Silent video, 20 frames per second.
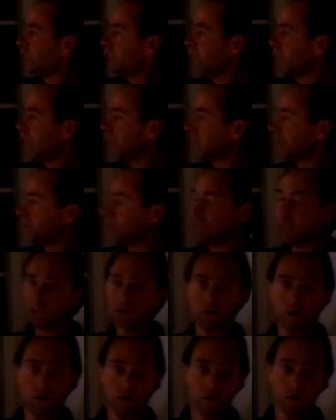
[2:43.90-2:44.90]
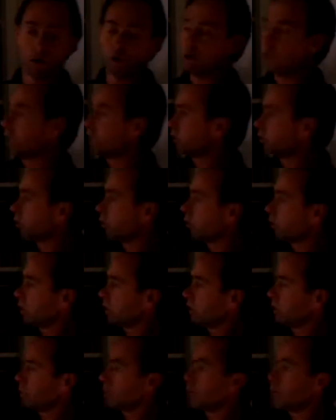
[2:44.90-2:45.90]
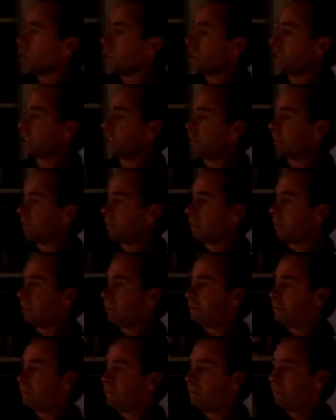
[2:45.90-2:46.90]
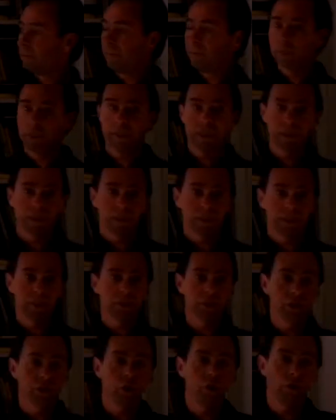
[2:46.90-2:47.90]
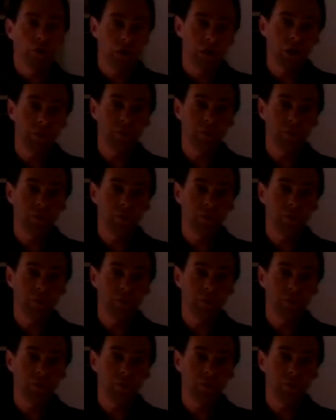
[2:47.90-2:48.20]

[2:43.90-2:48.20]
see the hands of this clock go counterclockwise. This is all